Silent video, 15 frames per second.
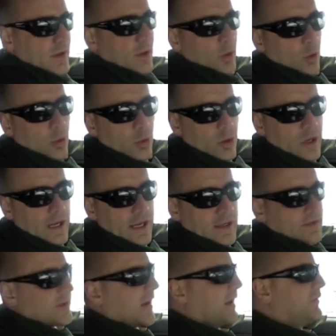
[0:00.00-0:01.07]
or as
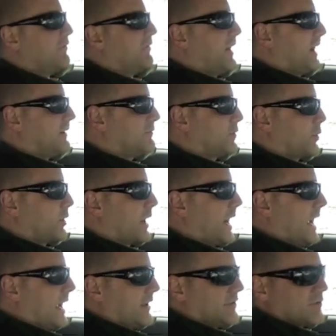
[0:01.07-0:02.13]
a 5-door
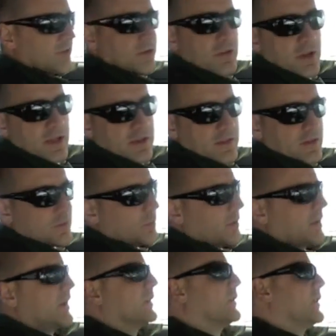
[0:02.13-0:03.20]
hatch like this one is.